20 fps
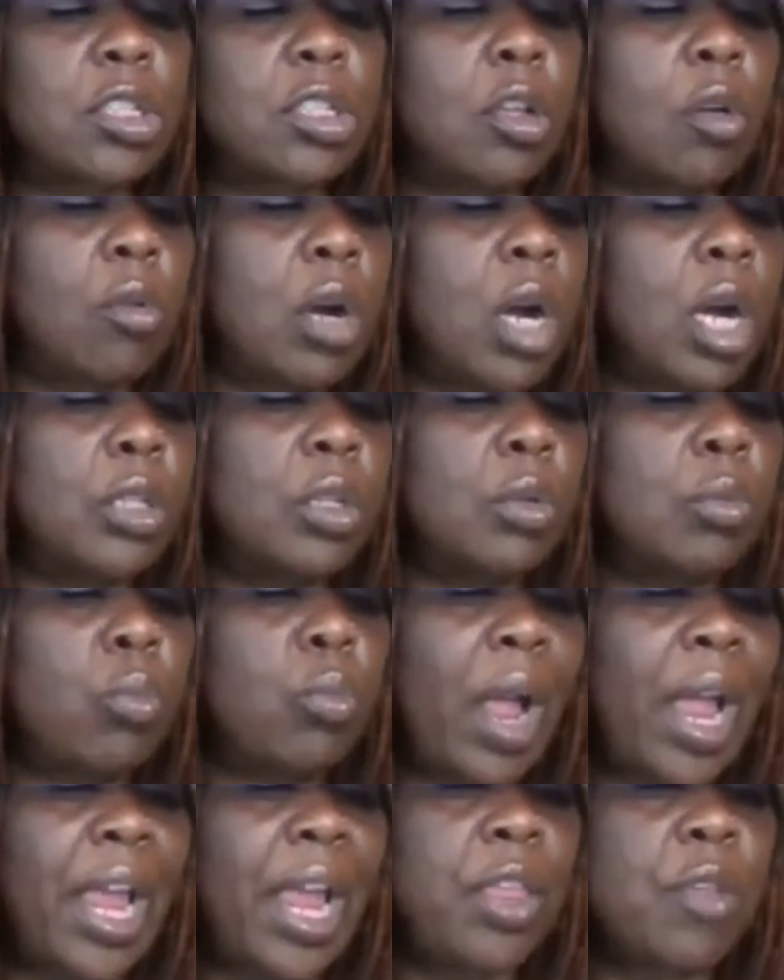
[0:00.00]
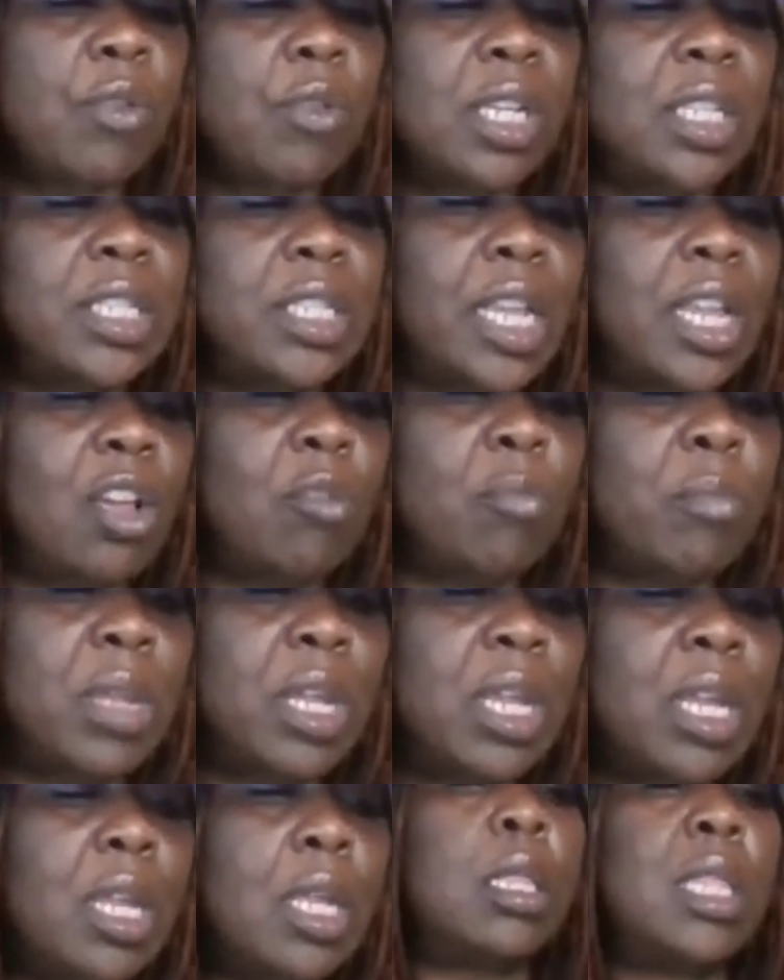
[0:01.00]
no other way you could tell
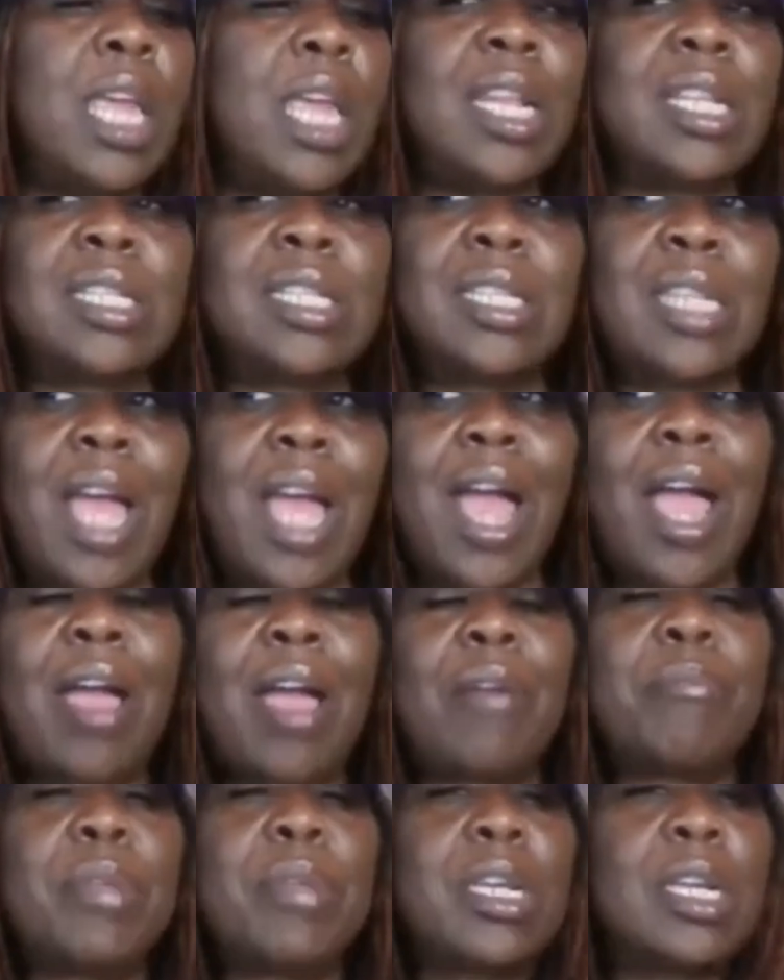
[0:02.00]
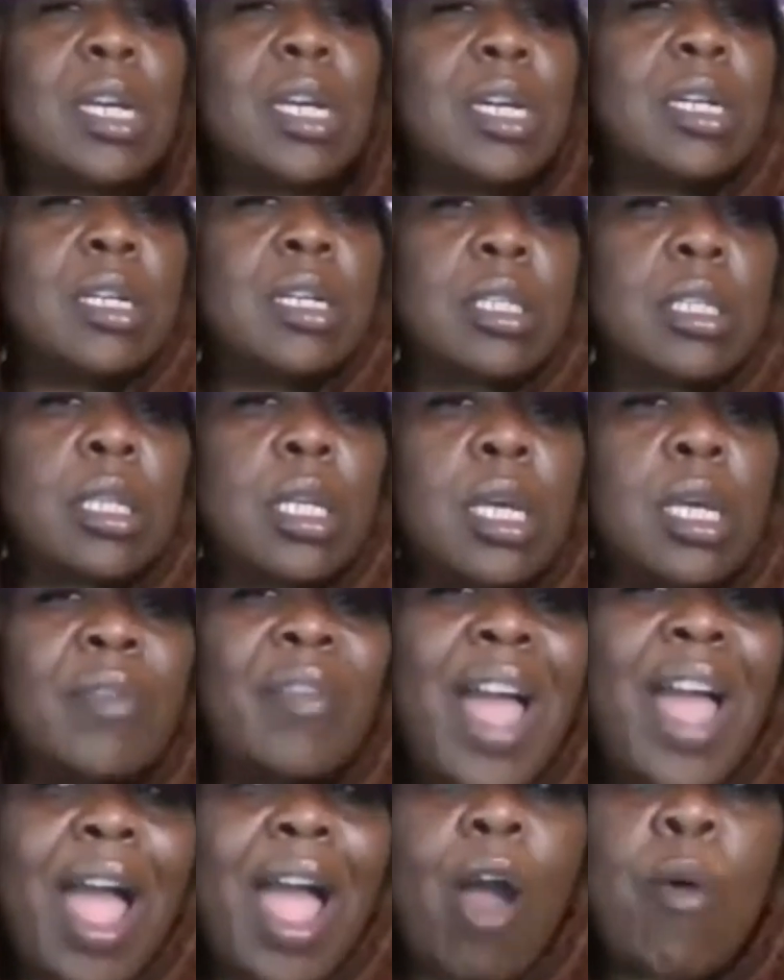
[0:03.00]
me that it's not, because of
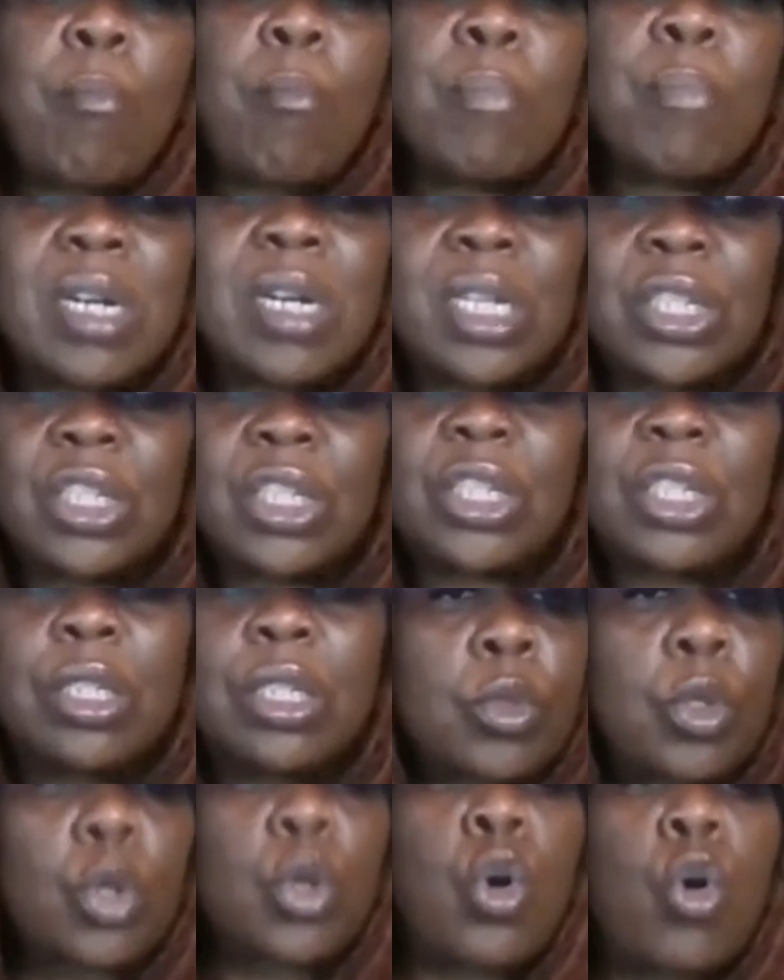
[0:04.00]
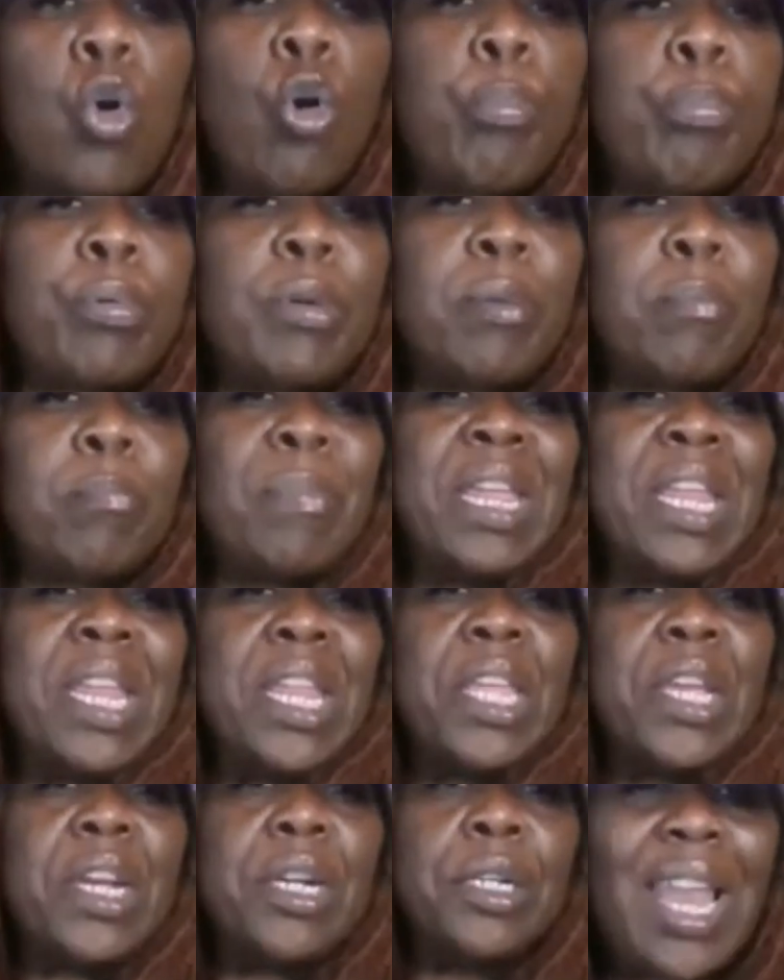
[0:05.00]
how much the corporate
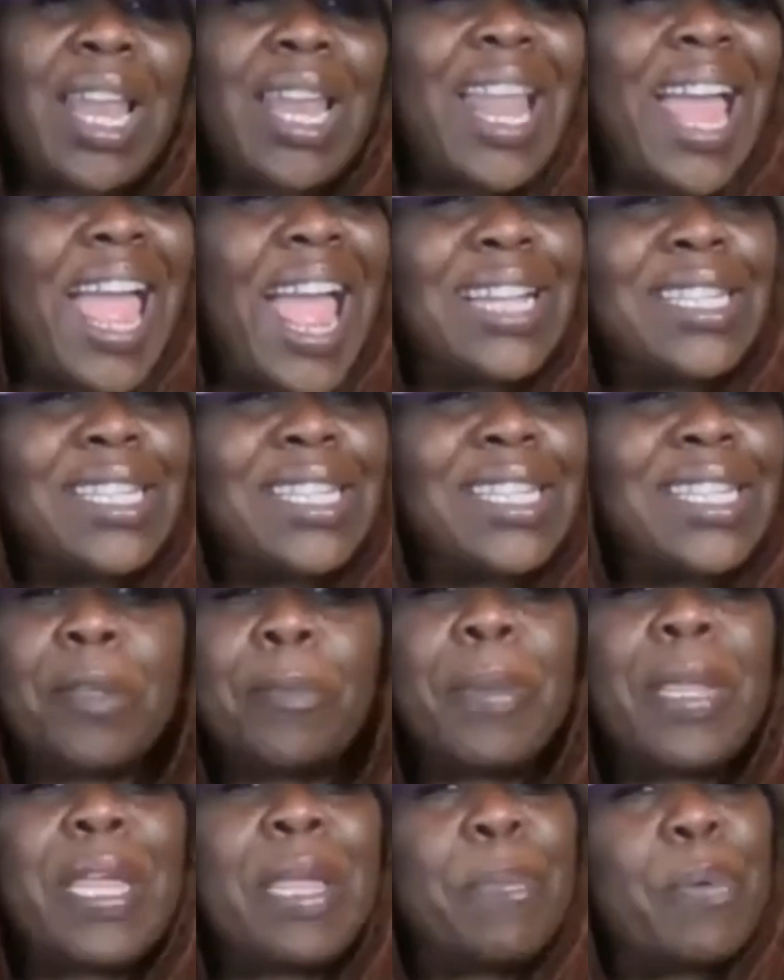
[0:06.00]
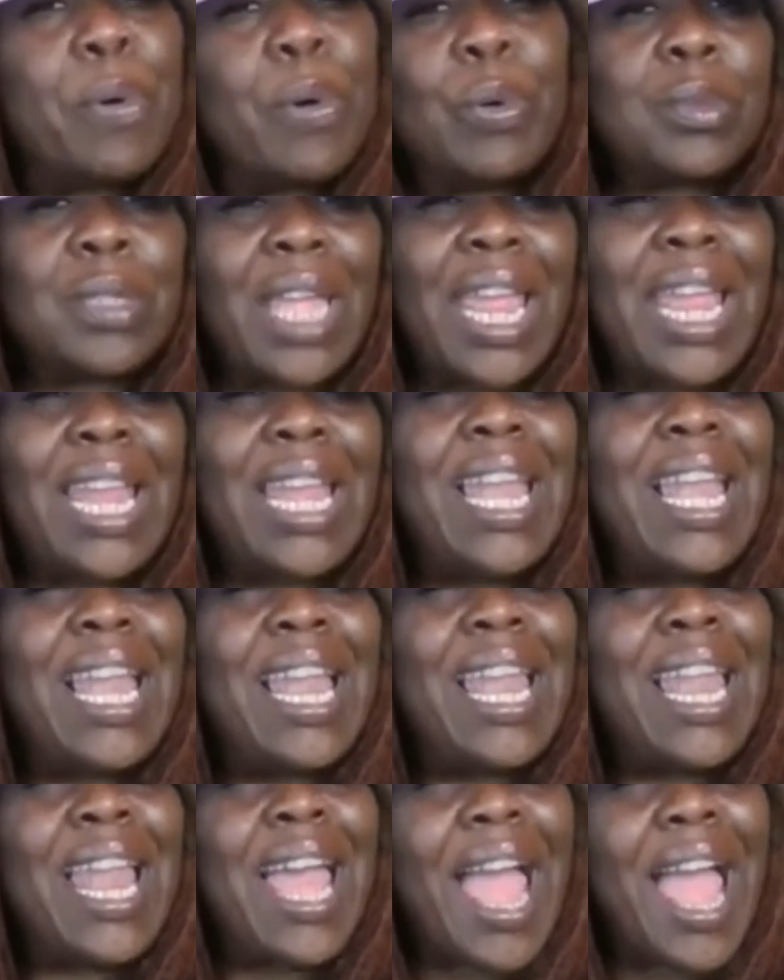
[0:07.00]
media lie to the people. They
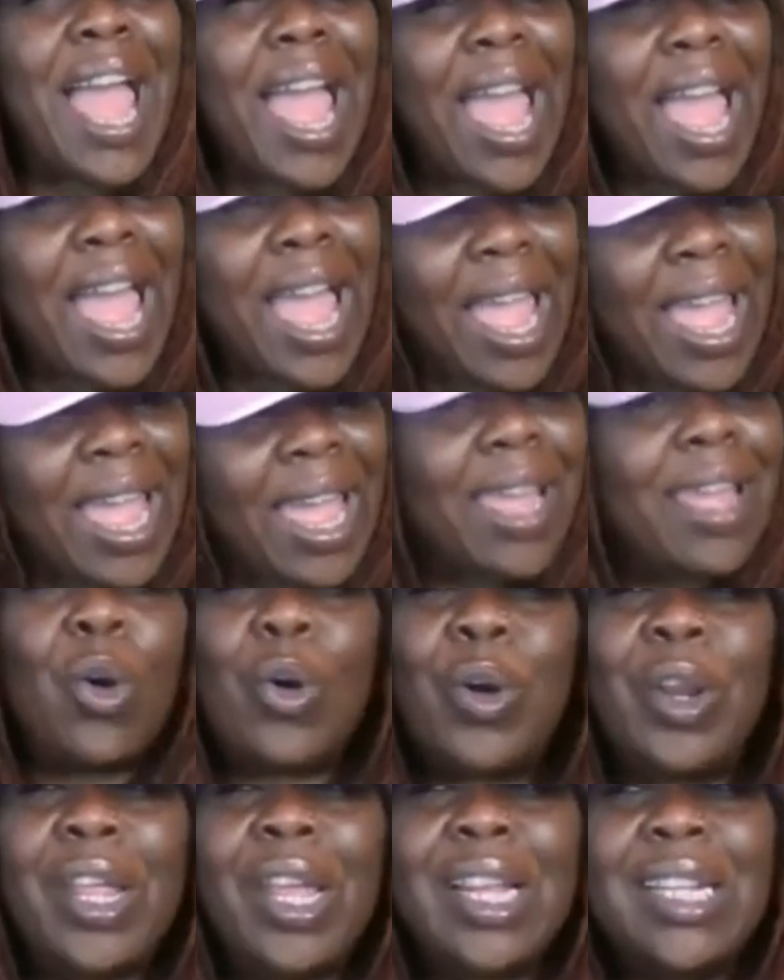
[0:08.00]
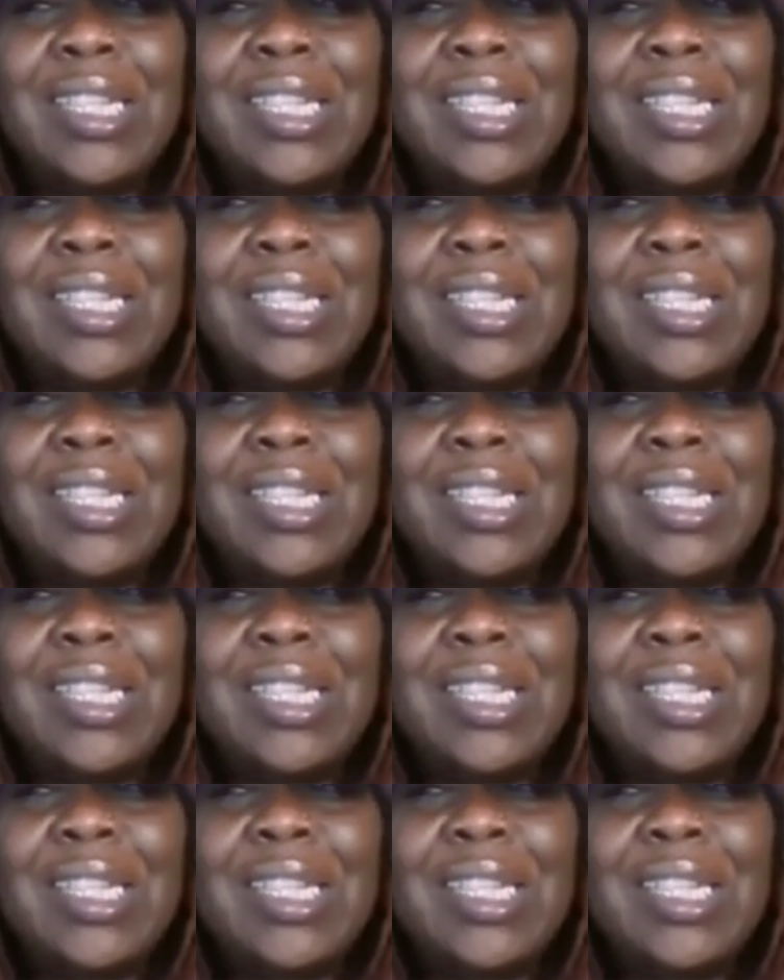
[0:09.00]
lie. Or they'll